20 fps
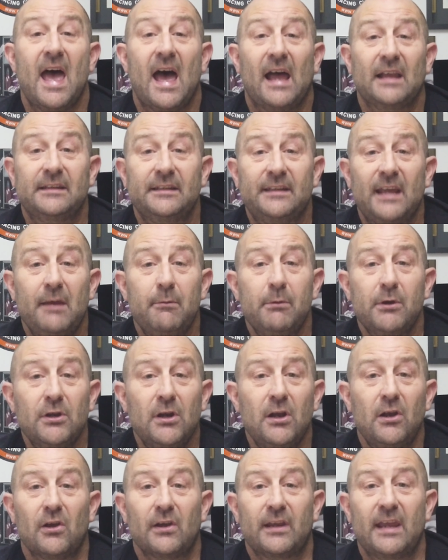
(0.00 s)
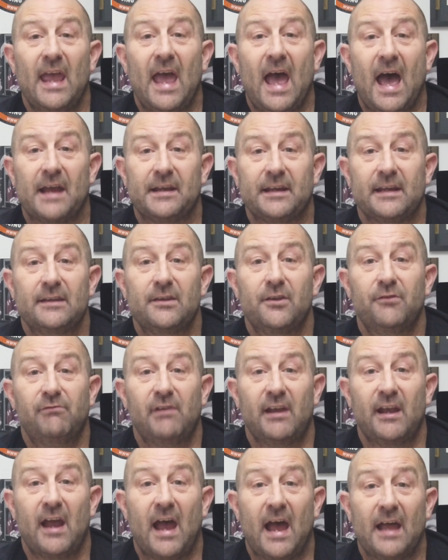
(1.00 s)
And today we're going to look at adding the
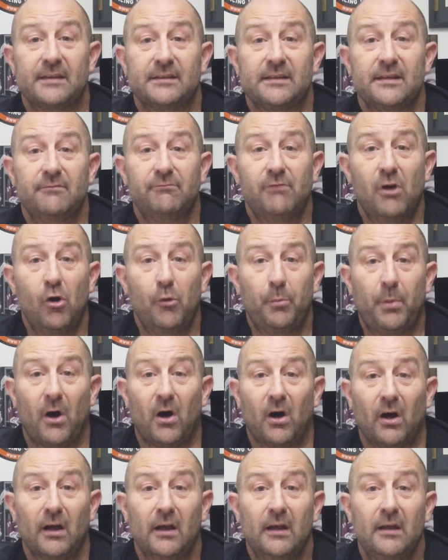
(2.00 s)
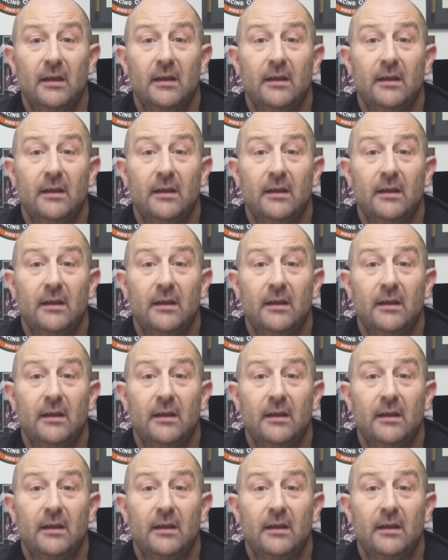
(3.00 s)
rear anti-roll bar.